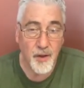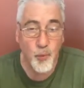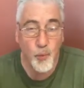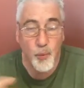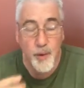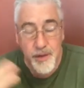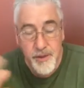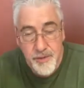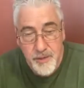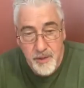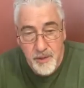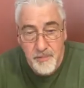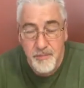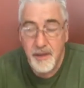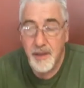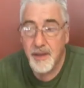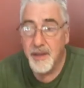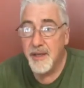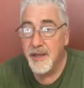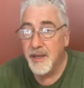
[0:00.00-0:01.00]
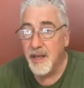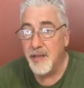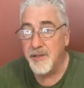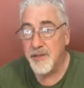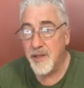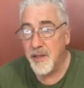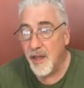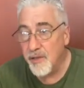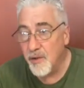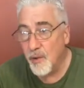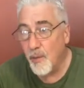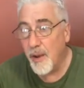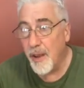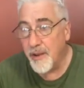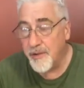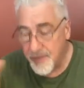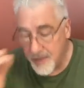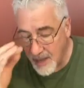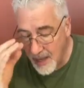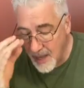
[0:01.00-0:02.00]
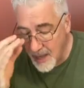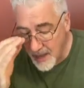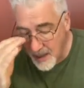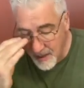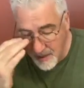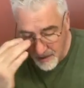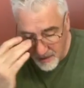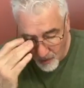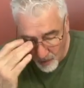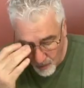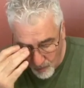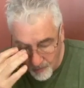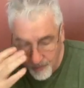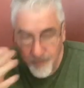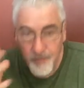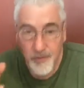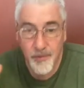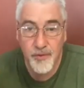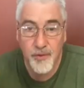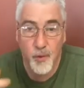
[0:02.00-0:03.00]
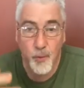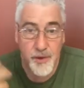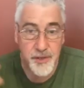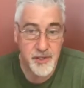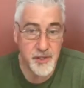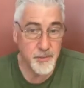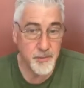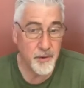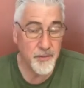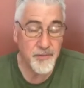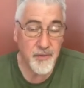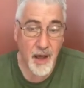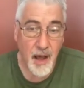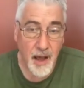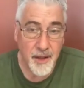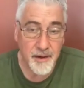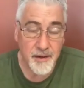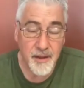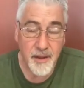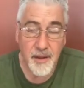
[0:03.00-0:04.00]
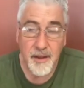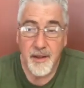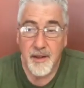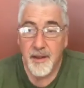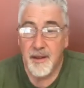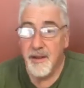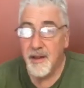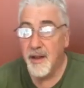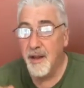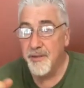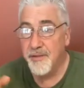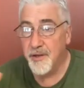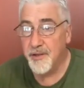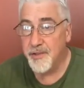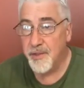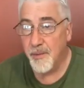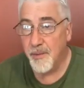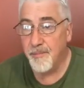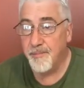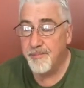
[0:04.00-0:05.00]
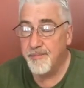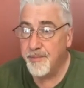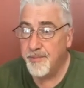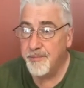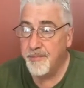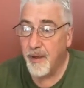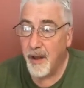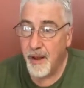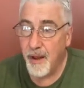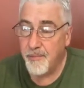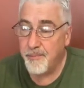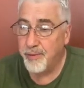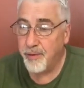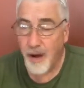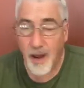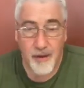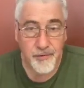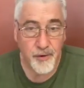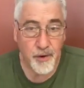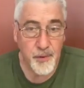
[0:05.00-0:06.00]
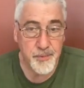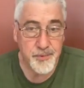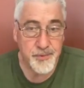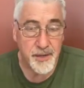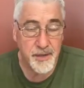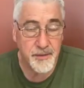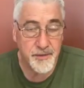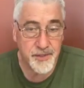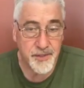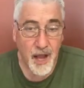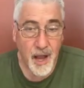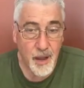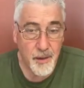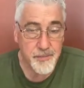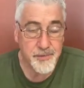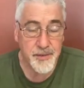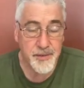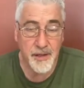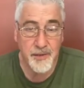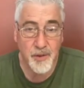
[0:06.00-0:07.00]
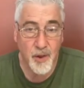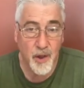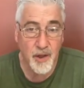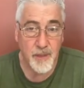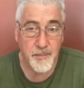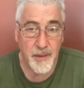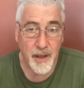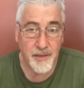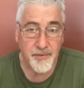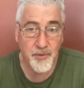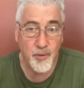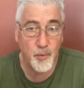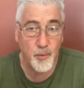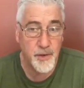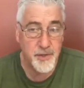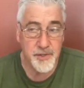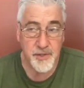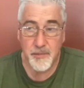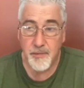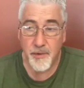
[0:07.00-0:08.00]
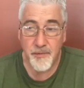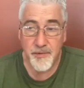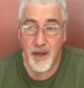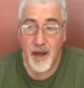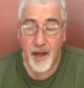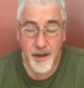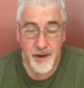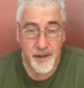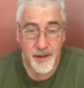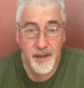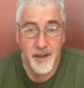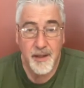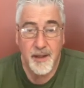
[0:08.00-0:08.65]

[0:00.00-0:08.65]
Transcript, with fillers: Wisdom is another way of saying, you know, the wisdom of God. Uh, there's some uh, proverbs and psalms that talk about the wisdom of God.